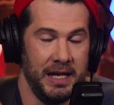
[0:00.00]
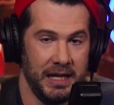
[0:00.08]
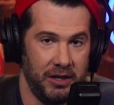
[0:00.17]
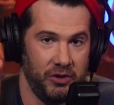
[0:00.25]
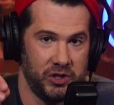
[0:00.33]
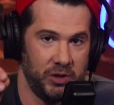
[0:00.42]

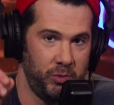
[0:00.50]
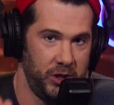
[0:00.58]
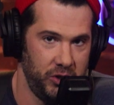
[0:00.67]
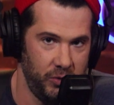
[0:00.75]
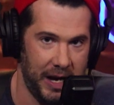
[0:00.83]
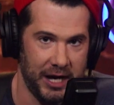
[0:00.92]
Here's
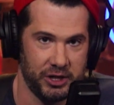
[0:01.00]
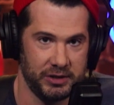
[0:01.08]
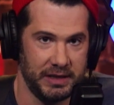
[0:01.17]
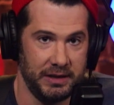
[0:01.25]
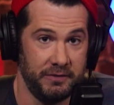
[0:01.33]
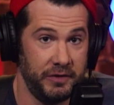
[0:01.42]
someone who
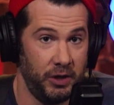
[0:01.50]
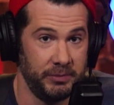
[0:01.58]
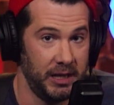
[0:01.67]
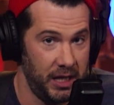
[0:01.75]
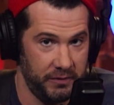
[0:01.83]
actually filmed it.